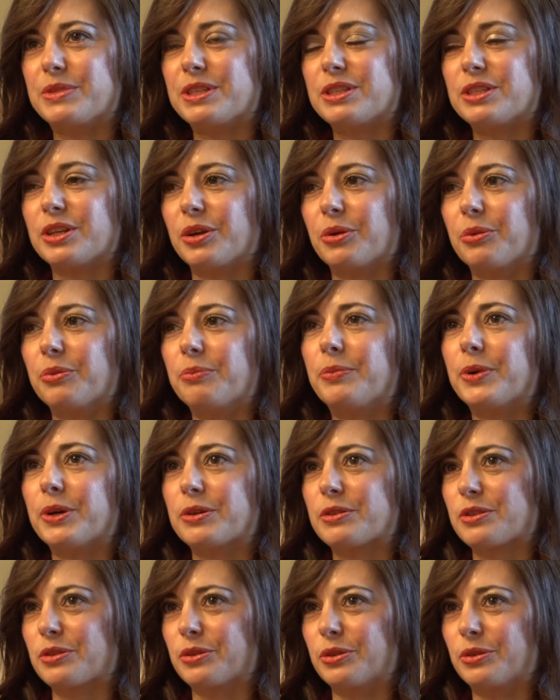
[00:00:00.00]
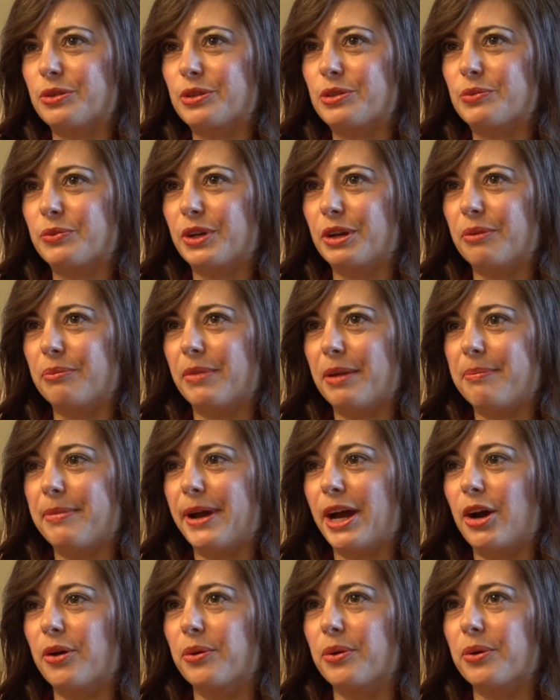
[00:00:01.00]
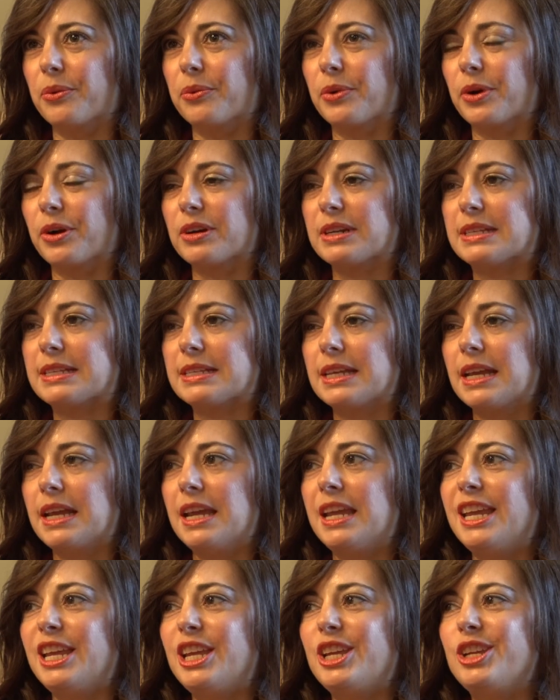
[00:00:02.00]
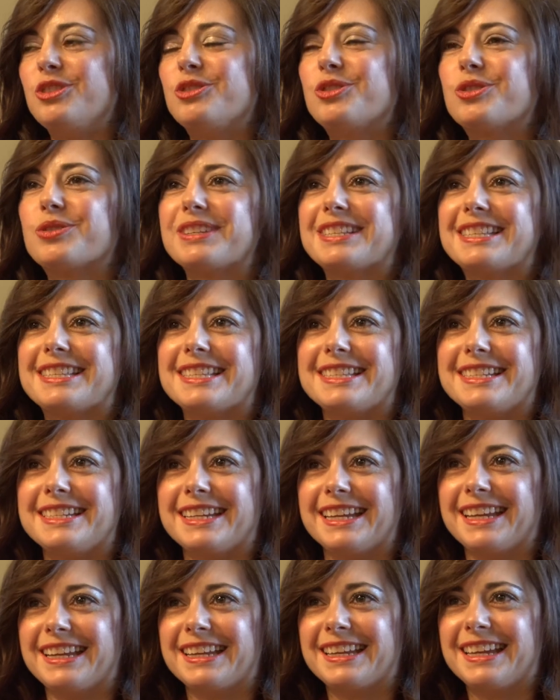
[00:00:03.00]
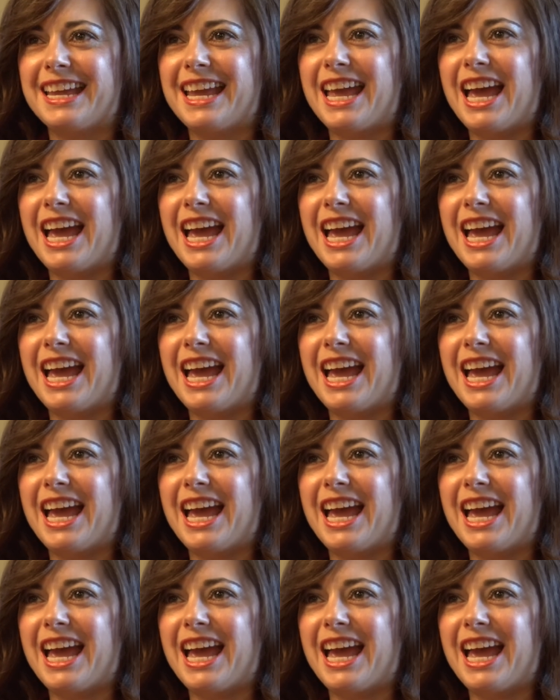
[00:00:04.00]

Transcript: So personal is one of my power words. Interesting.